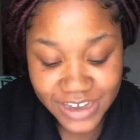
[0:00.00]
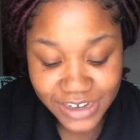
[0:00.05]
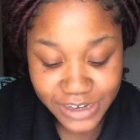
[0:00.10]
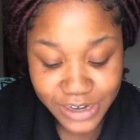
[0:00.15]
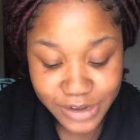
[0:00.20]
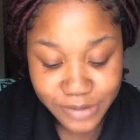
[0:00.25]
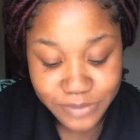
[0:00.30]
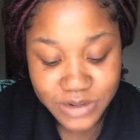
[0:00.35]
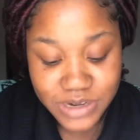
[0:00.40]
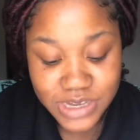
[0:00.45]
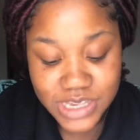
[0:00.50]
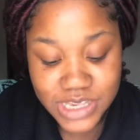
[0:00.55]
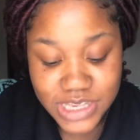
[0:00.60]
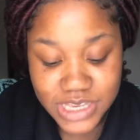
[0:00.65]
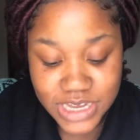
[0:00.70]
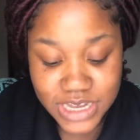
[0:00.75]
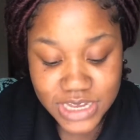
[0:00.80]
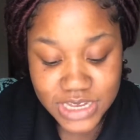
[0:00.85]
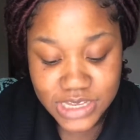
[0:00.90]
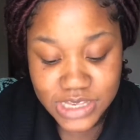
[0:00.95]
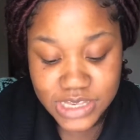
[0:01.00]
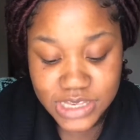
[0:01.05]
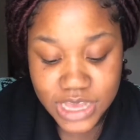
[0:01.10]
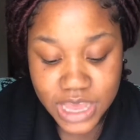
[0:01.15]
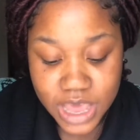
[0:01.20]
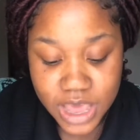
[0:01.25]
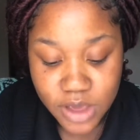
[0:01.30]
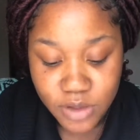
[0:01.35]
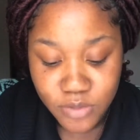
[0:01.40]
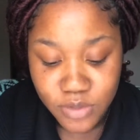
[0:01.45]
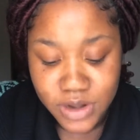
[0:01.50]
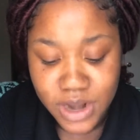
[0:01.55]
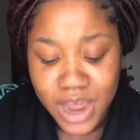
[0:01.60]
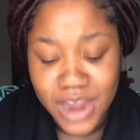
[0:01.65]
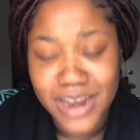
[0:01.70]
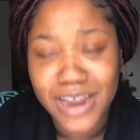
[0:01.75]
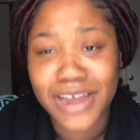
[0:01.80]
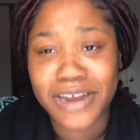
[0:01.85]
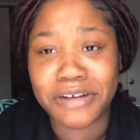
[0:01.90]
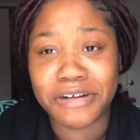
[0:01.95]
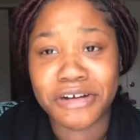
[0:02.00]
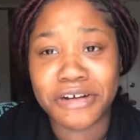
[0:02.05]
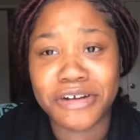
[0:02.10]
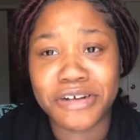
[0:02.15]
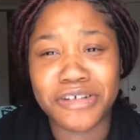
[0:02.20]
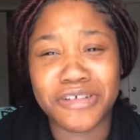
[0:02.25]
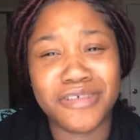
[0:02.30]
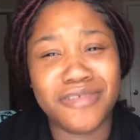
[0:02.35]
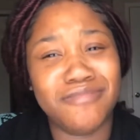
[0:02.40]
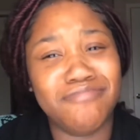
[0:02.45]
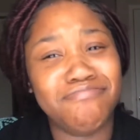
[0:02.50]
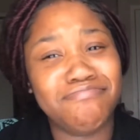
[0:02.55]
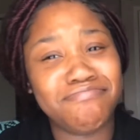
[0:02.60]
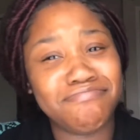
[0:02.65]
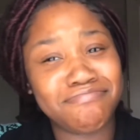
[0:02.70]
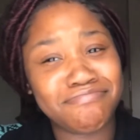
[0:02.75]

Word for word: number six would I date a girl